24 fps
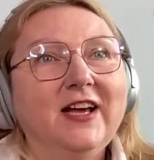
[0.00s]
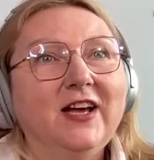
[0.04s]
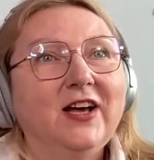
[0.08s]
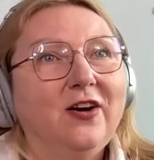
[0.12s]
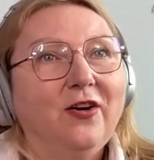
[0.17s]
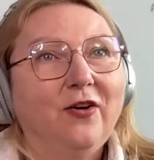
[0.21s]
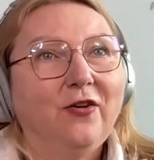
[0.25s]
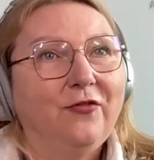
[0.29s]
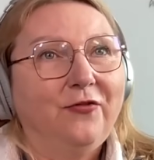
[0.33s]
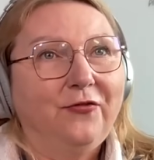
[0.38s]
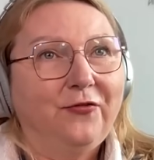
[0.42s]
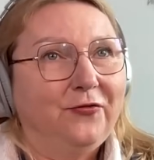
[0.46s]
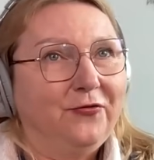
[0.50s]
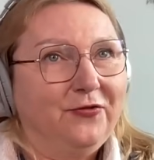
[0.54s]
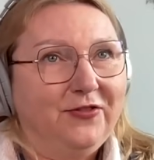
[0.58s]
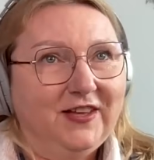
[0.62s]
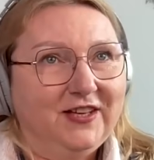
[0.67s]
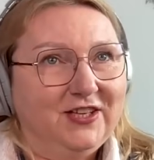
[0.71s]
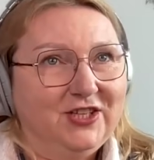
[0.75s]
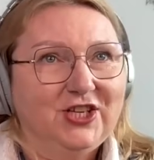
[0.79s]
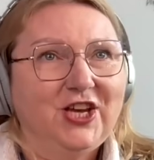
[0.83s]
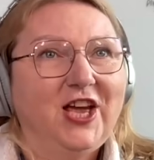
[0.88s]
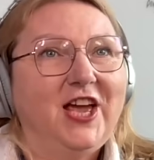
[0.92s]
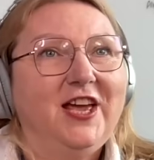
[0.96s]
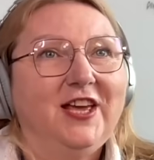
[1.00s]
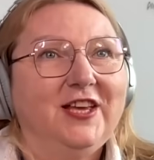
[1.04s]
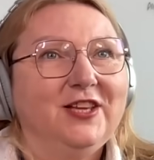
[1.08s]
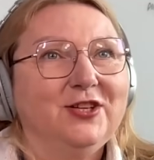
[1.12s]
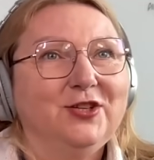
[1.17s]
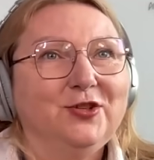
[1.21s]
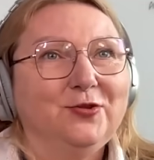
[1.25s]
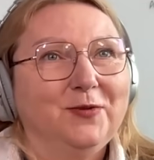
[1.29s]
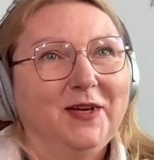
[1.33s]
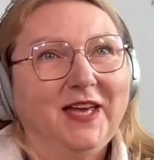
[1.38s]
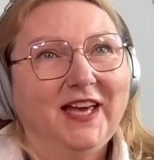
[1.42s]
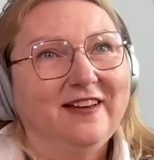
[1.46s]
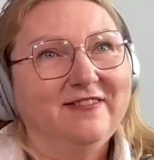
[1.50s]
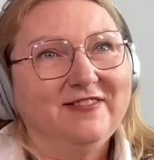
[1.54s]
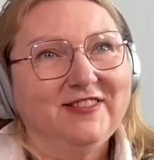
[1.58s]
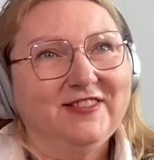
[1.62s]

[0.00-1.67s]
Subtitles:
of the change we have